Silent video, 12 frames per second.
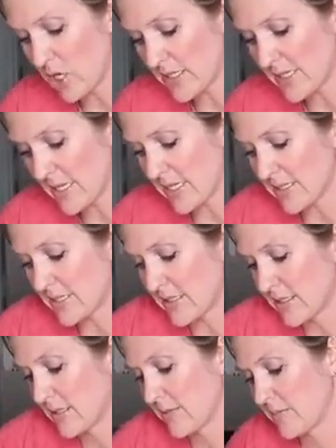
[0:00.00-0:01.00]
process.
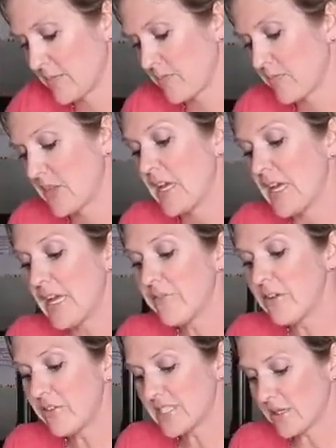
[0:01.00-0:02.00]

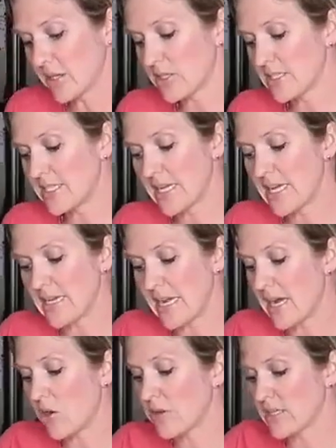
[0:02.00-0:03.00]
Even if it's a little sticky
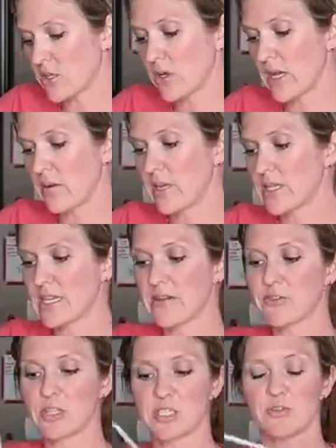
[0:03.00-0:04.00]
now, that's okay because
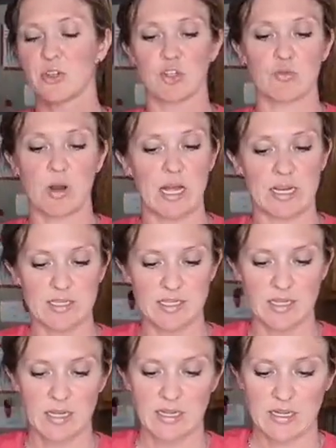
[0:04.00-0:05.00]
after this first
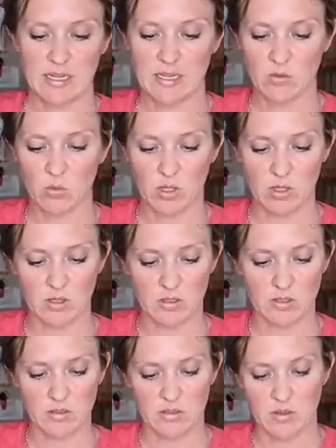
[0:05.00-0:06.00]
rise, it
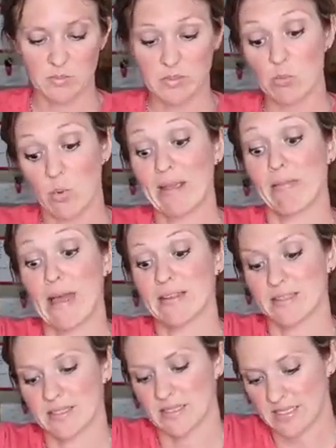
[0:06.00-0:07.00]
will be way
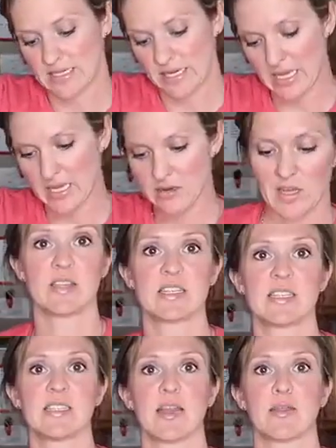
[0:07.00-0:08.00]
less sticky.
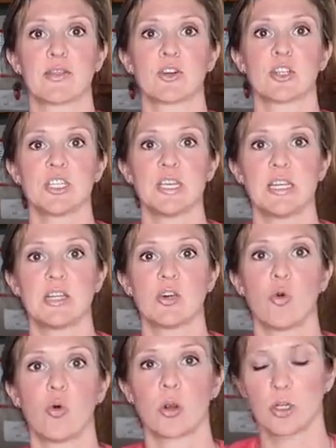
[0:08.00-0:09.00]
This is a
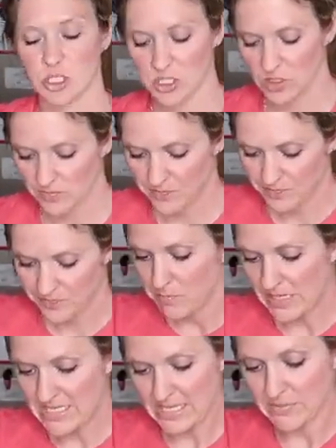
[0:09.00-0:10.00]
13 quart
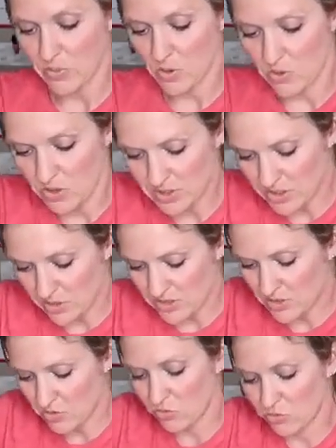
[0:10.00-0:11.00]
mixing bowl, so
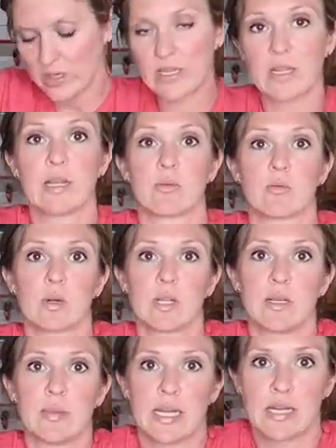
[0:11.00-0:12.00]
it's really,
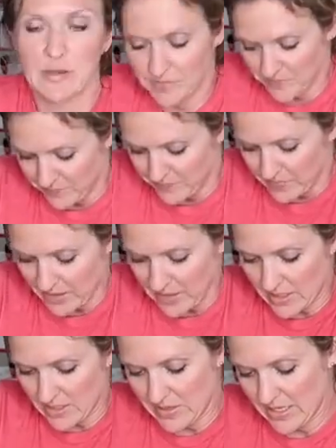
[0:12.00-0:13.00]
really big.
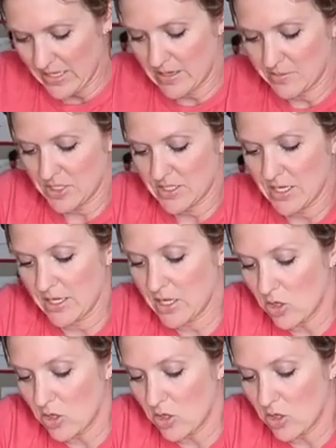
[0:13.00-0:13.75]
Um, and I'm just gonna